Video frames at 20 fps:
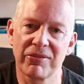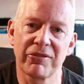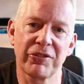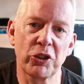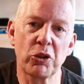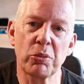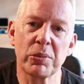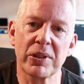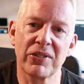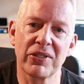
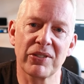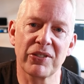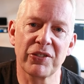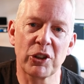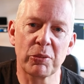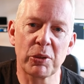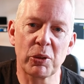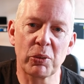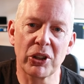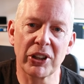film your
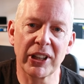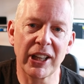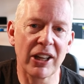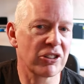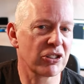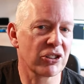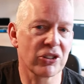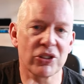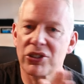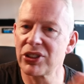film your
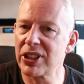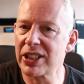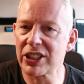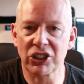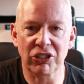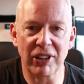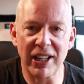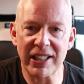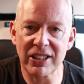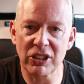workout because
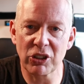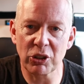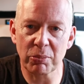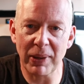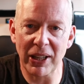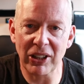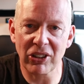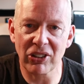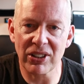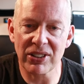it's great to
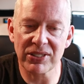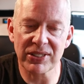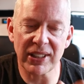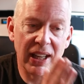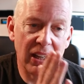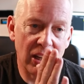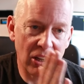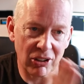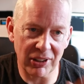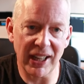look back on and
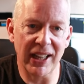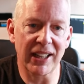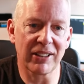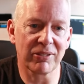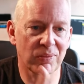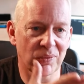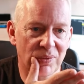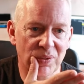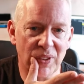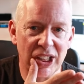say,
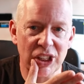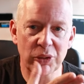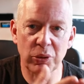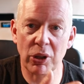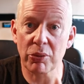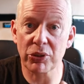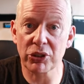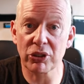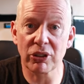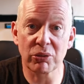okay, that's
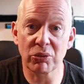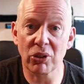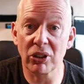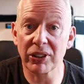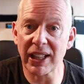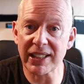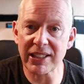what I was doing wrong.